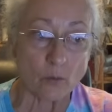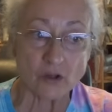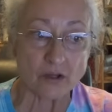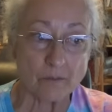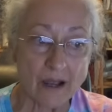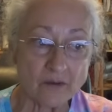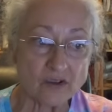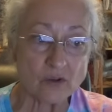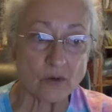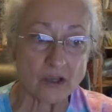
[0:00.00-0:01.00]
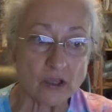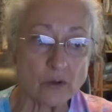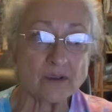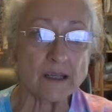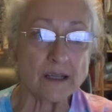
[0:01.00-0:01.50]
which amounts to
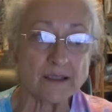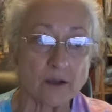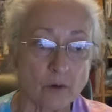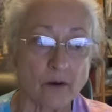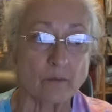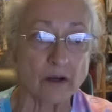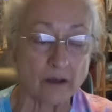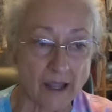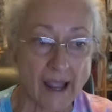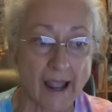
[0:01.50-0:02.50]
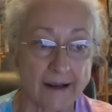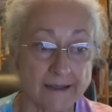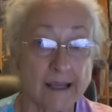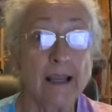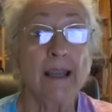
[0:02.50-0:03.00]
accusing us of criminal acts.